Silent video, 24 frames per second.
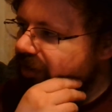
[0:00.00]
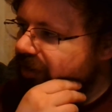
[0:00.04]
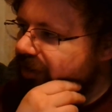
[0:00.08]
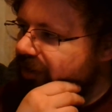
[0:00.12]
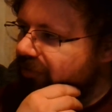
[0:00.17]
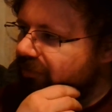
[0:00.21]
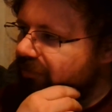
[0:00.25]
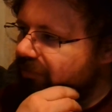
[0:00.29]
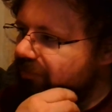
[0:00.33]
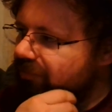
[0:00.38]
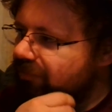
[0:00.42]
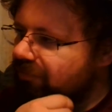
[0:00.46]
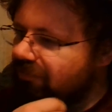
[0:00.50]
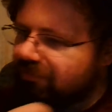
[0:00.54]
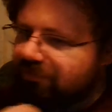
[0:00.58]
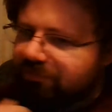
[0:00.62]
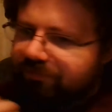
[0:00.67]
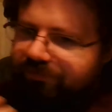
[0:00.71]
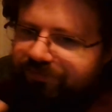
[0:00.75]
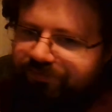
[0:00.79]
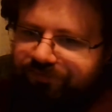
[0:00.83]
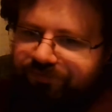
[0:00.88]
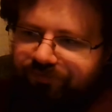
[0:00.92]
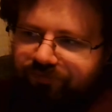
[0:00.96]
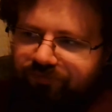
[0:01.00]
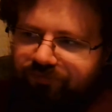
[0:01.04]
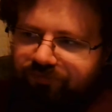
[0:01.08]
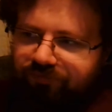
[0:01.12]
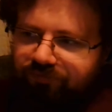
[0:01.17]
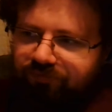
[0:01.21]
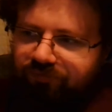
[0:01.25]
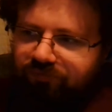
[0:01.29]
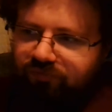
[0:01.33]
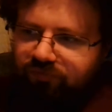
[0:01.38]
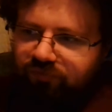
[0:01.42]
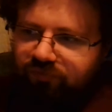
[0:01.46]
you know,
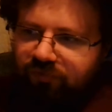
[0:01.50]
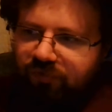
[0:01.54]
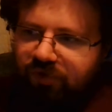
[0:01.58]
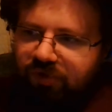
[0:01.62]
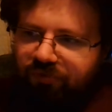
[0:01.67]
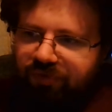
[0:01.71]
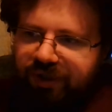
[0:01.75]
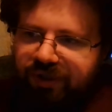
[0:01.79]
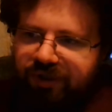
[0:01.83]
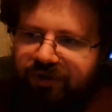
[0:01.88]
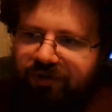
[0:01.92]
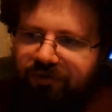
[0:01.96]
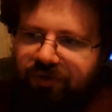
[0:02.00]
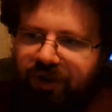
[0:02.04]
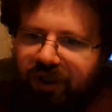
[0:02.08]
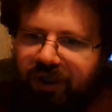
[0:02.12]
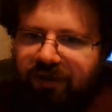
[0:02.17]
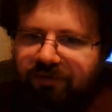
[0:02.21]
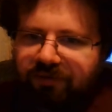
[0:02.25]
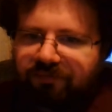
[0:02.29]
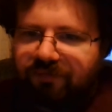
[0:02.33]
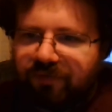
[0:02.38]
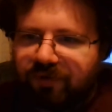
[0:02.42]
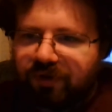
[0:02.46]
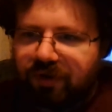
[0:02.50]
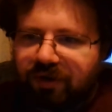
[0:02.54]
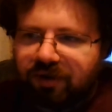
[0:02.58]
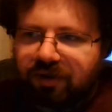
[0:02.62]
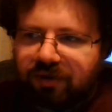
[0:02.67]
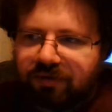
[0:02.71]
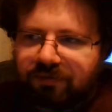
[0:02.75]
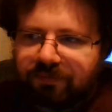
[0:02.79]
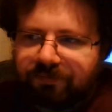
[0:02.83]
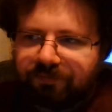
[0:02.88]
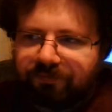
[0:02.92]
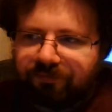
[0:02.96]
we do have uh,